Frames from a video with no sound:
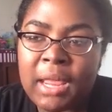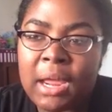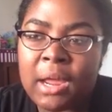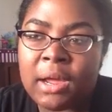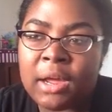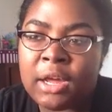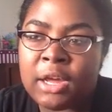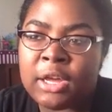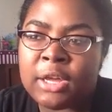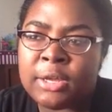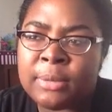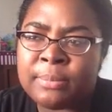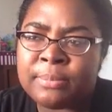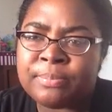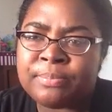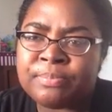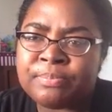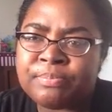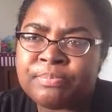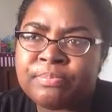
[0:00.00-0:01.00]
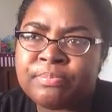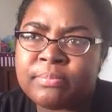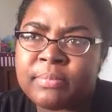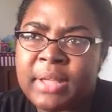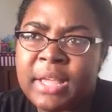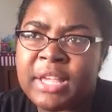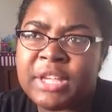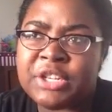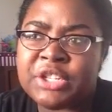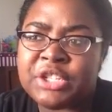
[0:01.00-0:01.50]
and
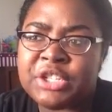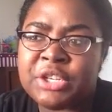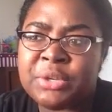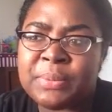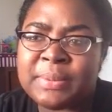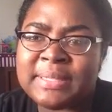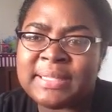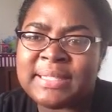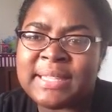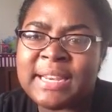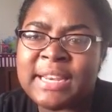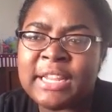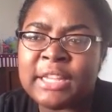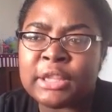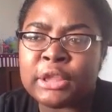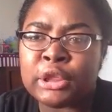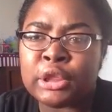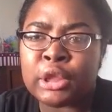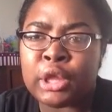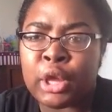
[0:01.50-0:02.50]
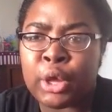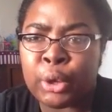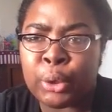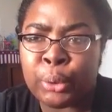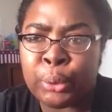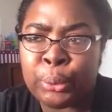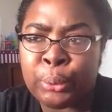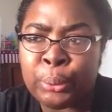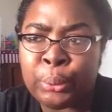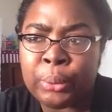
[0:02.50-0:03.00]
she was sitting
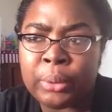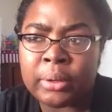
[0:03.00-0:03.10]
low,